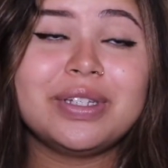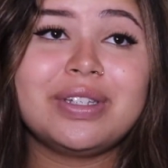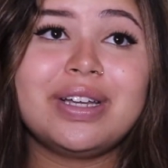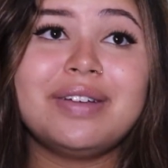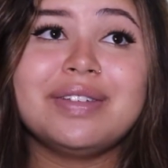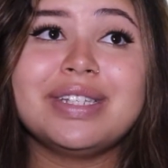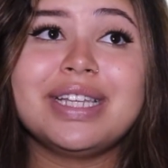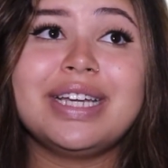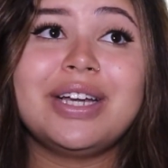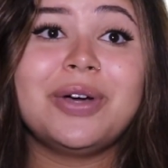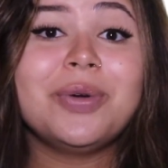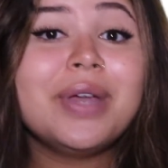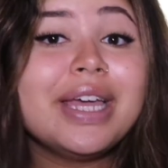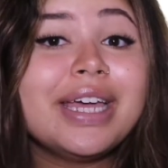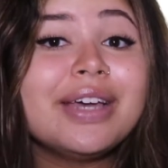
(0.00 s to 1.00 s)
So I was like,
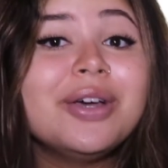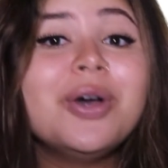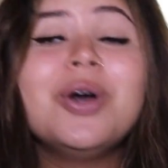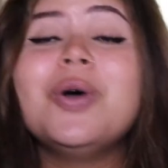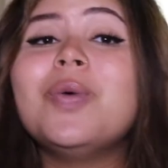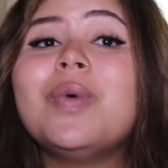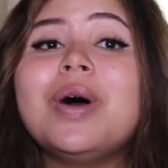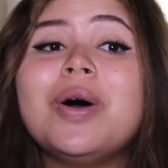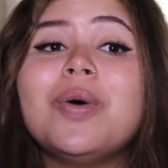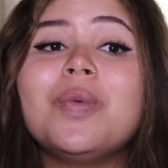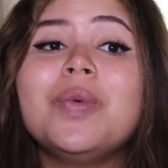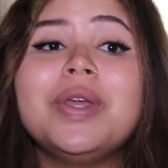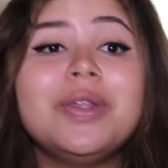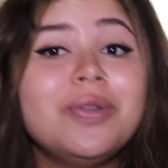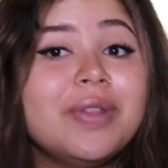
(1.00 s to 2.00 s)
okay, well,
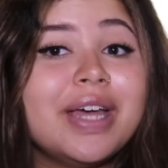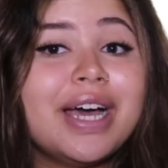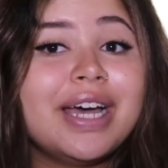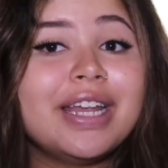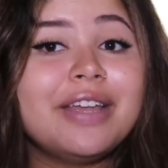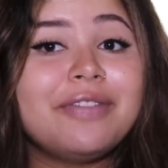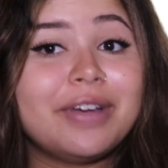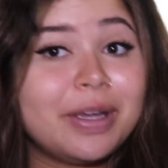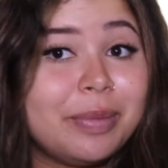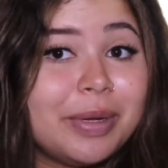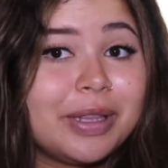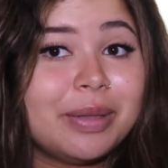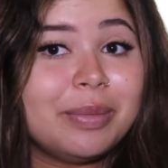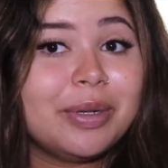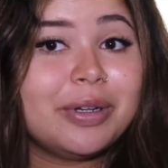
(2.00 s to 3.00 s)
we could do that if I could
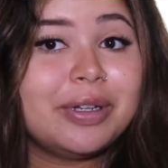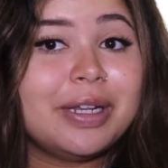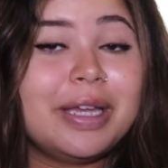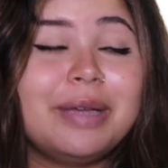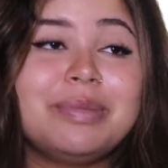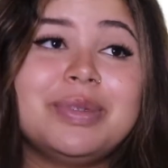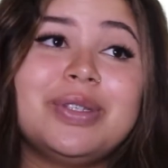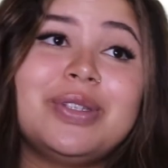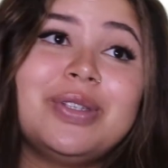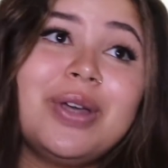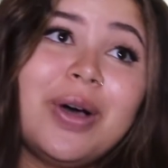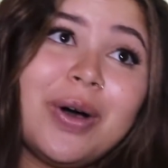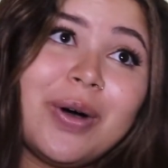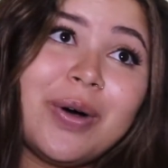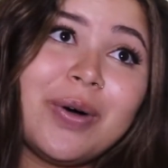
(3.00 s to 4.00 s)
pick the middle name.
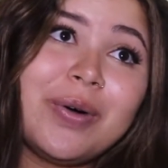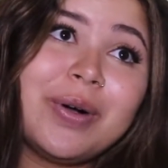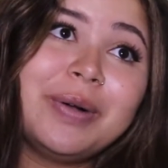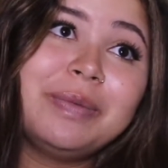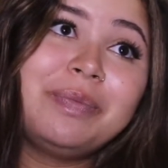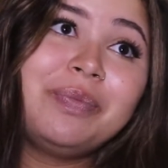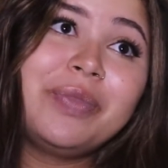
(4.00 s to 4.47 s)
So